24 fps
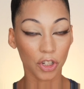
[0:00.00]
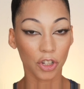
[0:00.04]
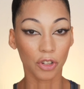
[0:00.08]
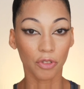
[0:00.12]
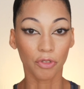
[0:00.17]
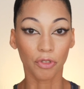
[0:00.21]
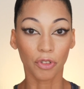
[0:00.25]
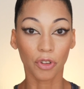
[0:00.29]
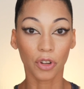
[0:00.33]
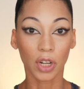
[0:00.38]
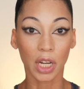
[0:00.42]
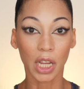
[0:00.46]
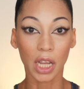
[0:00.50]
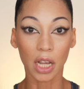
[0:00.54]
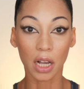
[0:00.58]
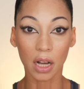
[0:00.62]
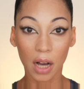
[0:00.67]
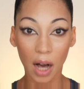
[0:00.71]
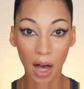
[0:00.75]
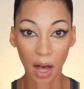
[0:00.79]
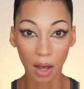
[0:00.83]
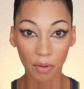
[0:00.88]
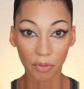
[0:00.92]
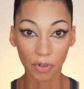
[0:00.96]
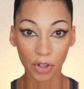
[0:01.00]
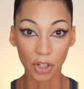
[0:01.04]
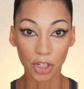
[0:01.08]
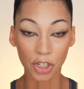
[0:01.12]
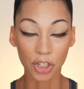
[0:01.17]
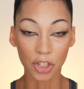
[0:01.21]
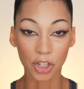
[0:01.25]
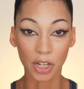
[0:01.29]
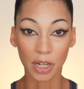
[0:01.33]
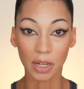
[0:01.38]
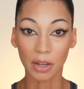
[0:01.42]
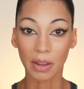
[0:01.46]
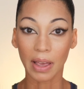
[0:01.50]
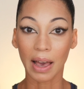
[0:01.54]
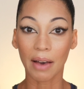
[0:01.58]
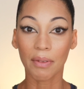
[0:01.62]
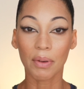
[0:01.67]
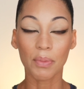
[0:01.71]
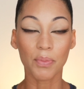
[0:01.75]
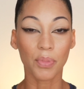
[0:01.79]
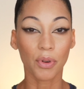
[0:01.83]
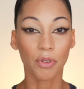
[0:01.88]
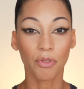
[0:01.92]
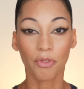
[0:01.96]
If you need coverage and you have
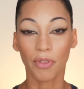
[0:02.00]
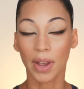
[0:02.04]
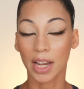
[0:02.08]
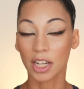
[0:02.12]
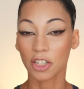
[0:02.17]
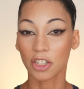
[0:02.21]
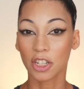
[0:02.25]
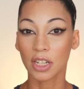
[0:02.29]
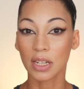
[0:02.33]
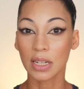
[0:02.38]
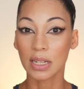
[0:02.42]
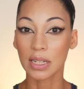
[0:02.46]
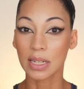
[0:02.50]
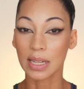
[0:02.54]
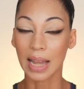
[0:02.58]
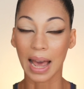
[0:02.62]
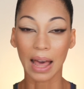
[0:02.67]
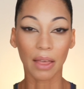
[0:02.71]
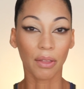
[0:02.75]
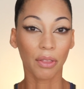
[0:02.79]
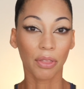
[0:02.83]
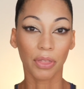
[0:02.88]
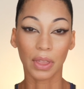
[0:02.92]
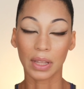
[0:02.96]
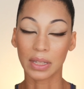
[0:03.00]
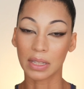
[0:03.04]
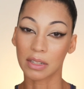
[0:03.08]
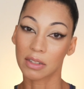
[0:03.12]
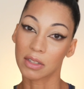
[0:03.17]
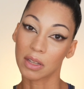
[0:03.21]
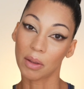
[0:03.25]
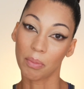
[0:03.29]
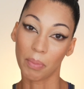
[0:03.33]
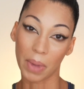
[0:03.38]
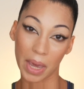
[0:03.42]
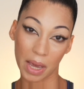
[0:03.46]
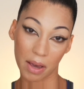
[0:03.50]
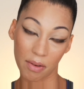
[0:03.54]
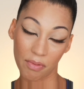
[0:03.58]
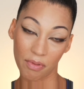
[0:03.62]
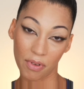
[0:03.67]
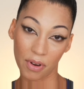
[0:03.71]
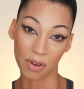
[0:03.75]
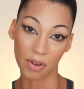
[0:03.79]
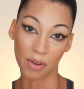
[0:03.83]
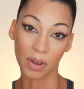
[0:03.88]
imperfections, I don't think it's the makeup for you.